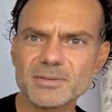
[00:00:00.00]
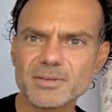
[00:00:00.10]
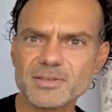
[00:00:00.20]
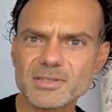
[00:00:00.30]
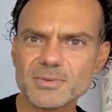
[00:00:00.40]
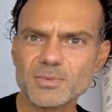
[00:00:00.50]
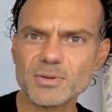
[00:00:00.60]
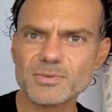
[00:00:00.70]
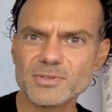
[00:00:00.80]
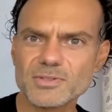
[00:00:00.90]
because it
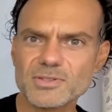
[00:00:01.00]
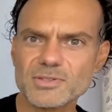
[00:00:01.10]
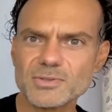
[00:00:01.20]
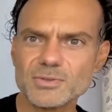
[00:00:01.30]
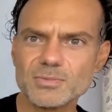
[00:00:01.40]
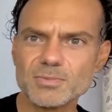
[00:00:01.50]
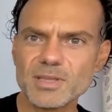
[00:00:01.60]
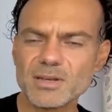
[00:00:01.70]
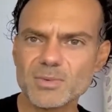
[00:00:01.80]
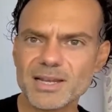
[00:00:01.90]
won't zoom
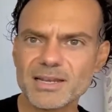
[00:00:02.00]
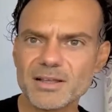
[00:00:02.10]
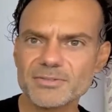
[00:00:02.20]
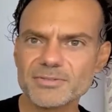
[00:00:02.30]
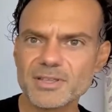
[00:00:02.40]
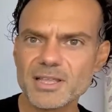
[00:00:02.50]
in well enough,